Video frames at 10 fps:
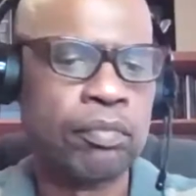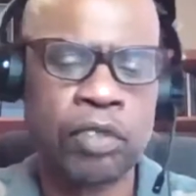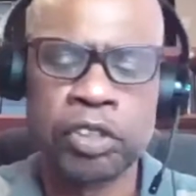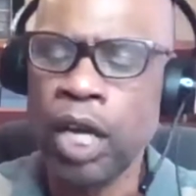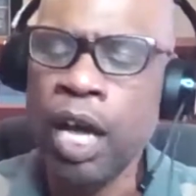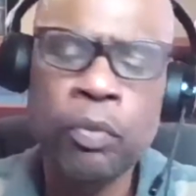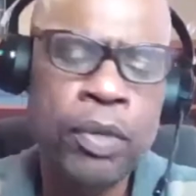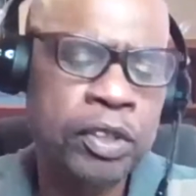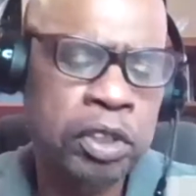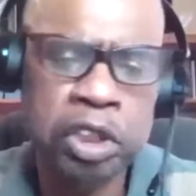There's other
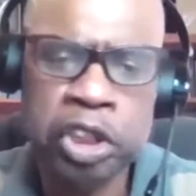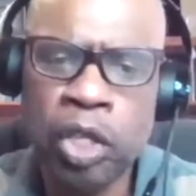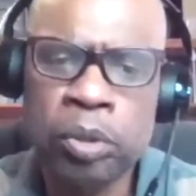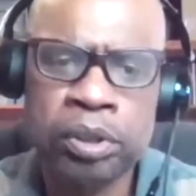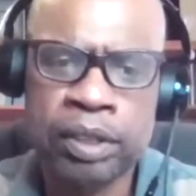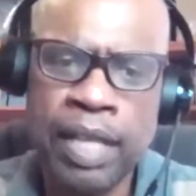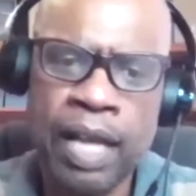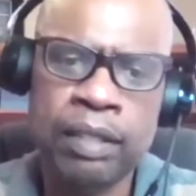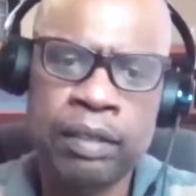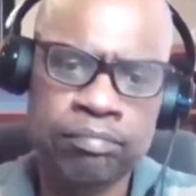research that shows
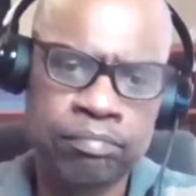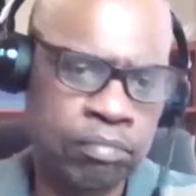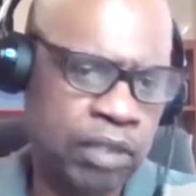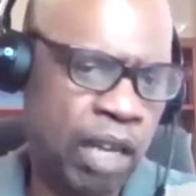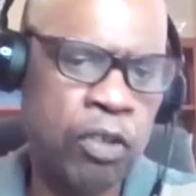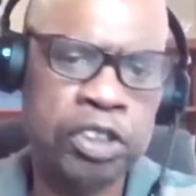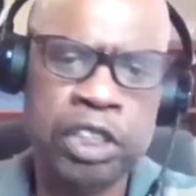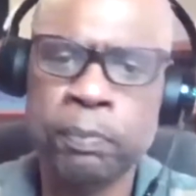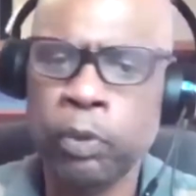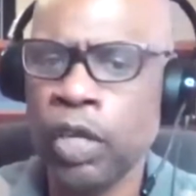that
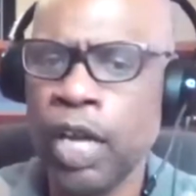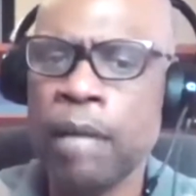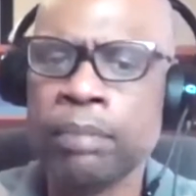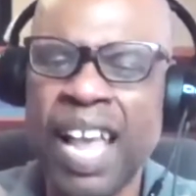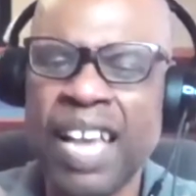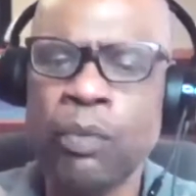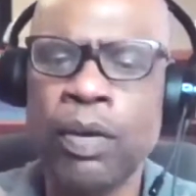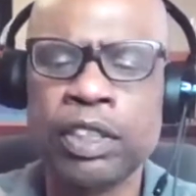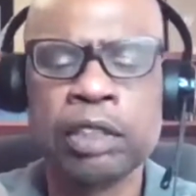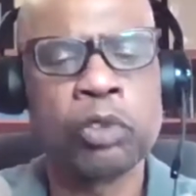diversity programs,
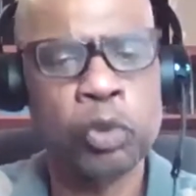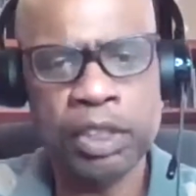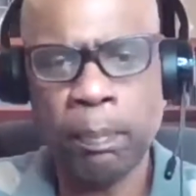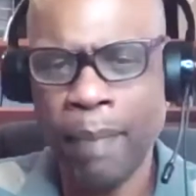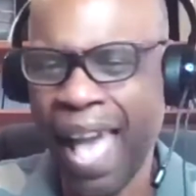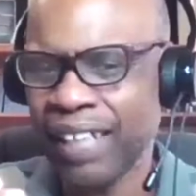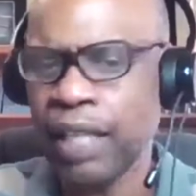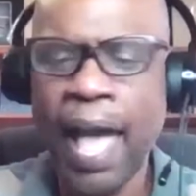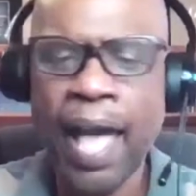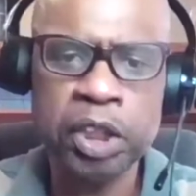anti-racism creates a
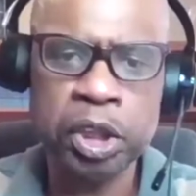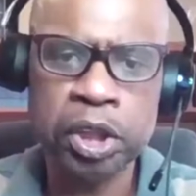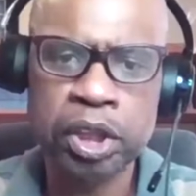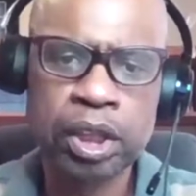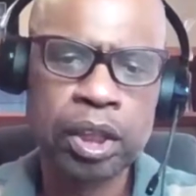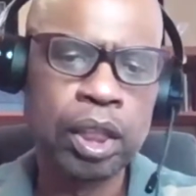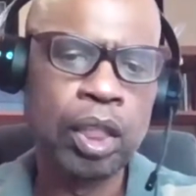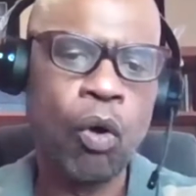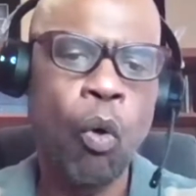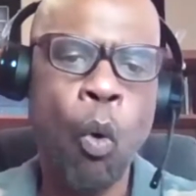backlash,
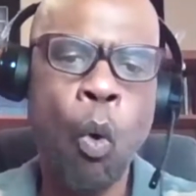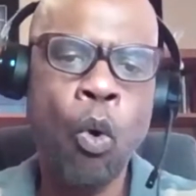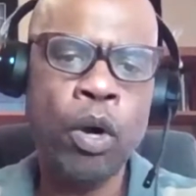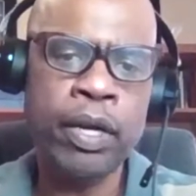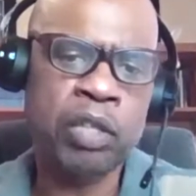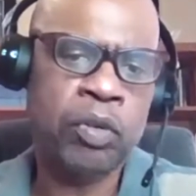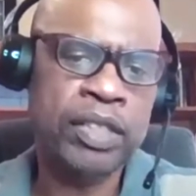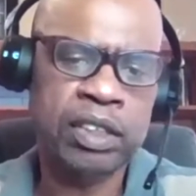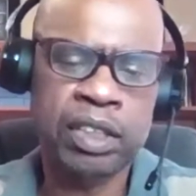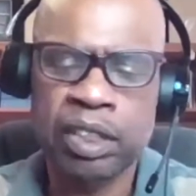or it
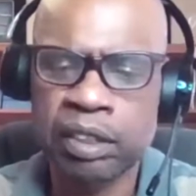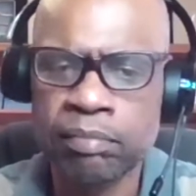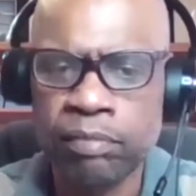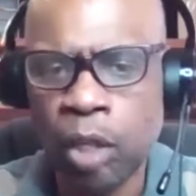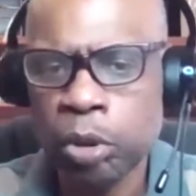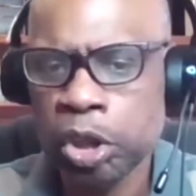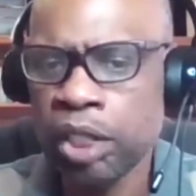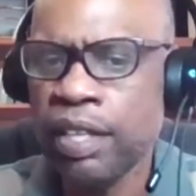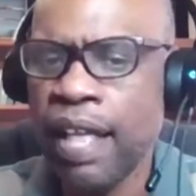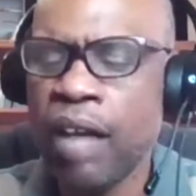creates this
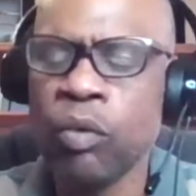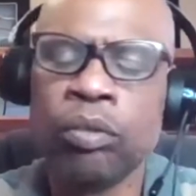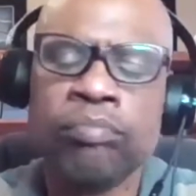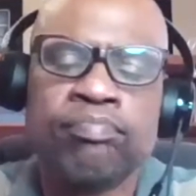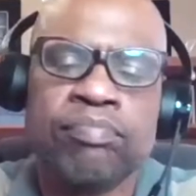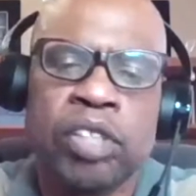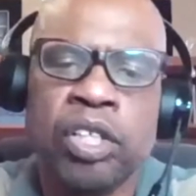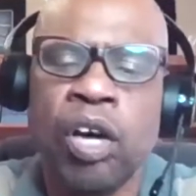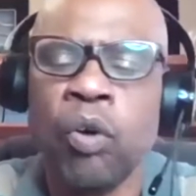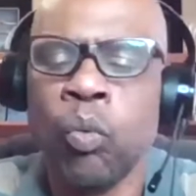notion that
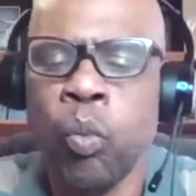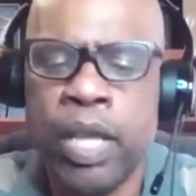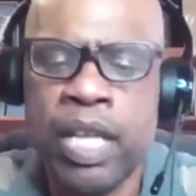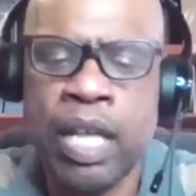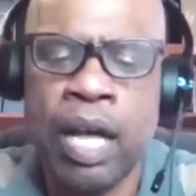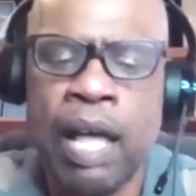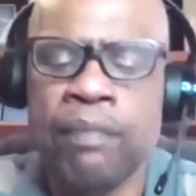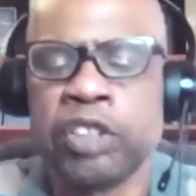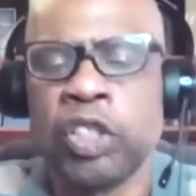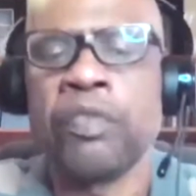we
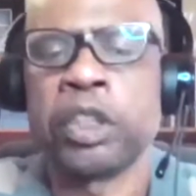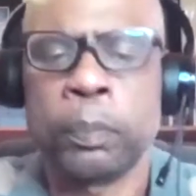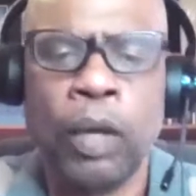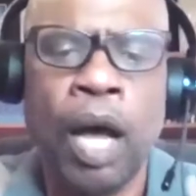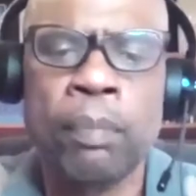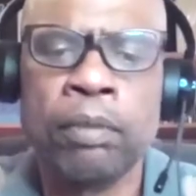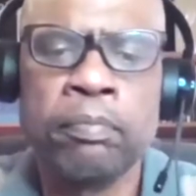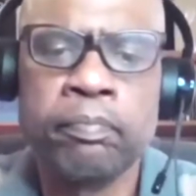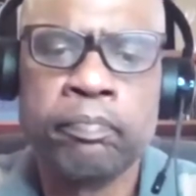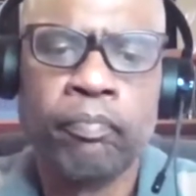have solved this
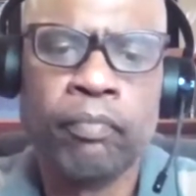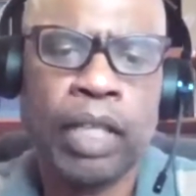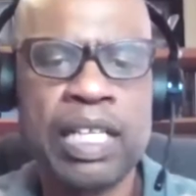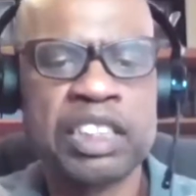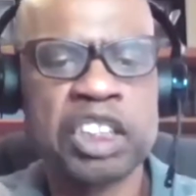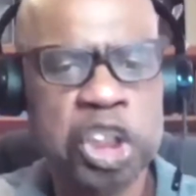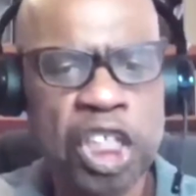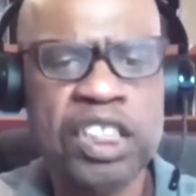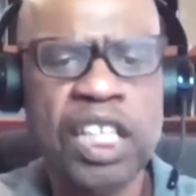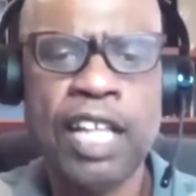problem. It's
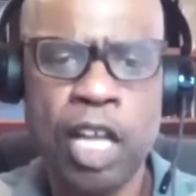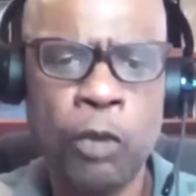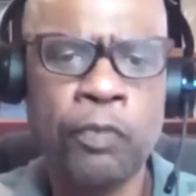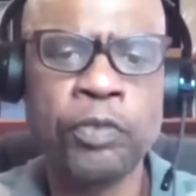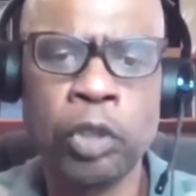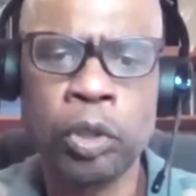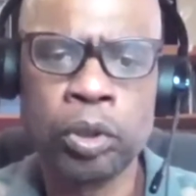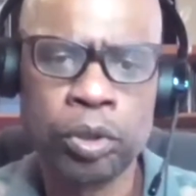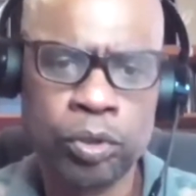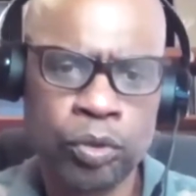just not helpful
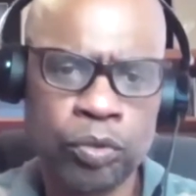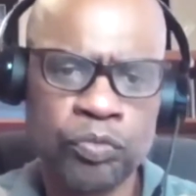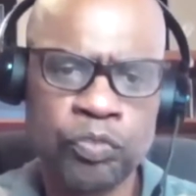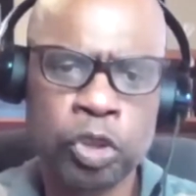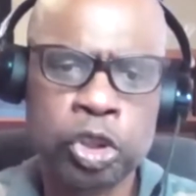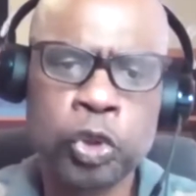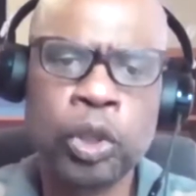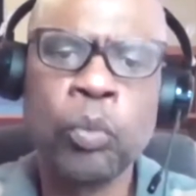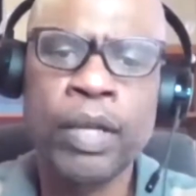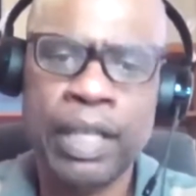for
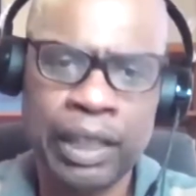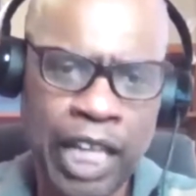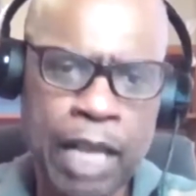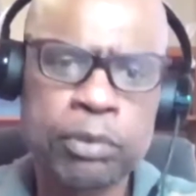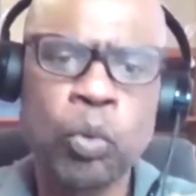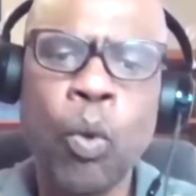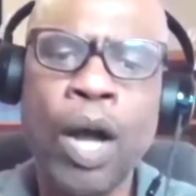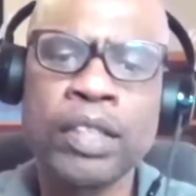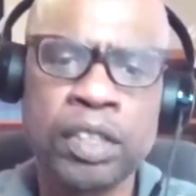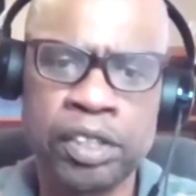doing what it claims to
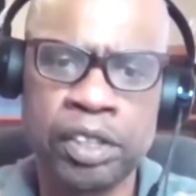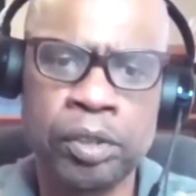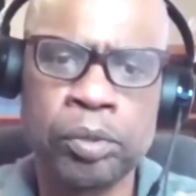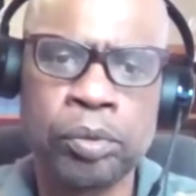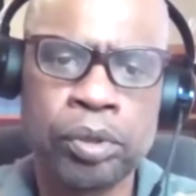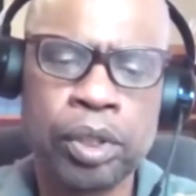want to do,